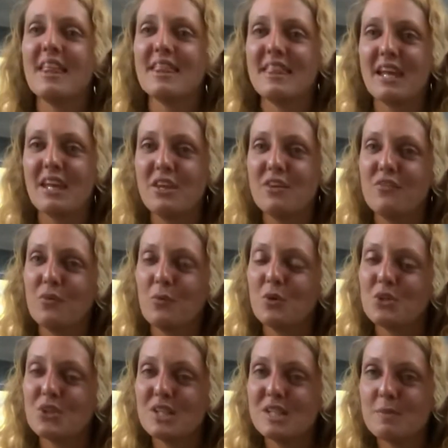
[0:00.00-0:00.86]
Thank you for
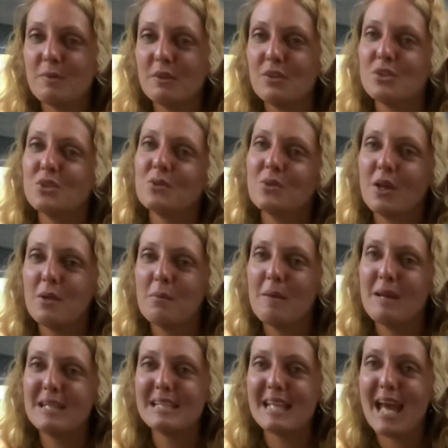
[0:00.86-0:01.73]
watching Spiritual
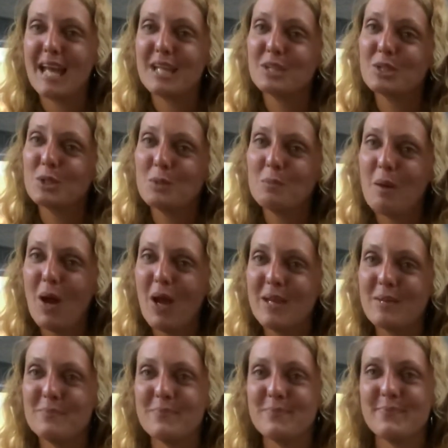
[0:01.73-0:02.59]
Nomad, and goodbye.